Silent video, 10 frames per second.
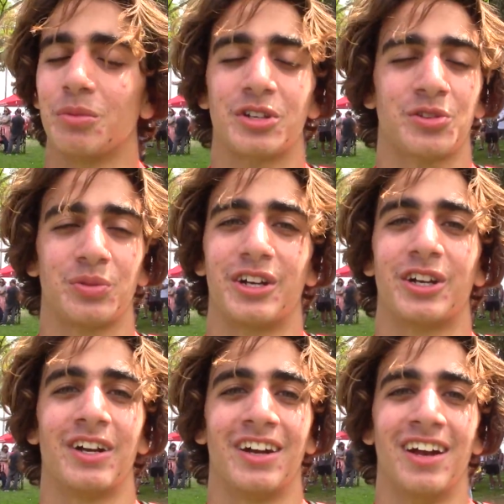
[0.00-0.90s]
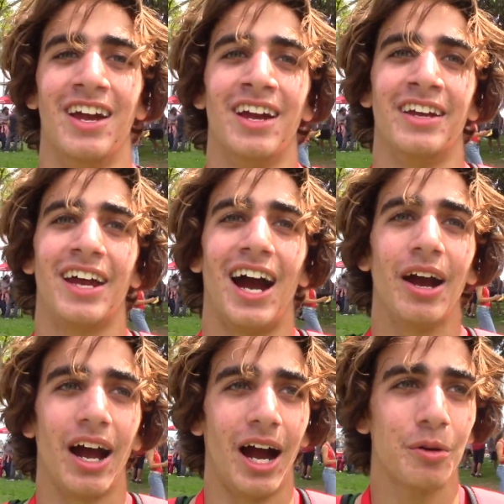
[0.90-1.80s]
much sweeter. Yeah. Yeah,
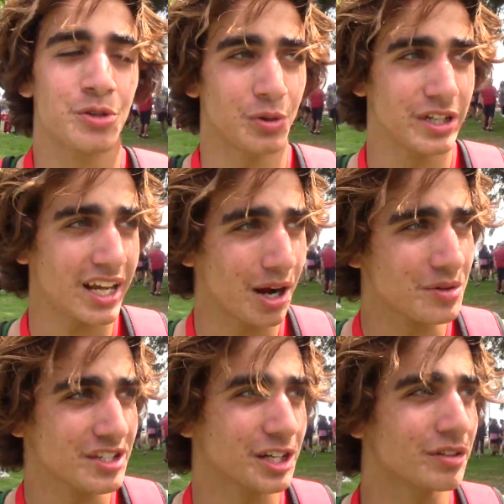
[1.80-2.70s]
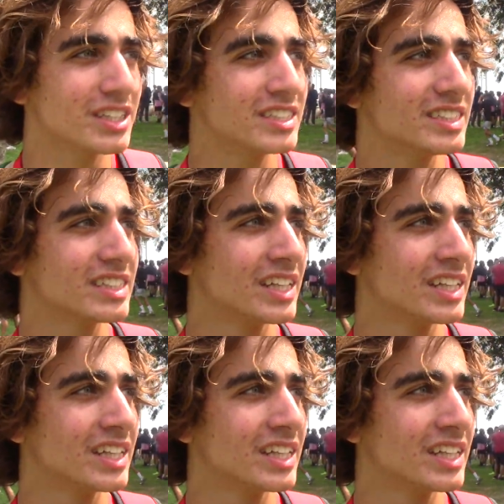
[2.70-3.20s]
I, I was worried that I wasn't going to run this season,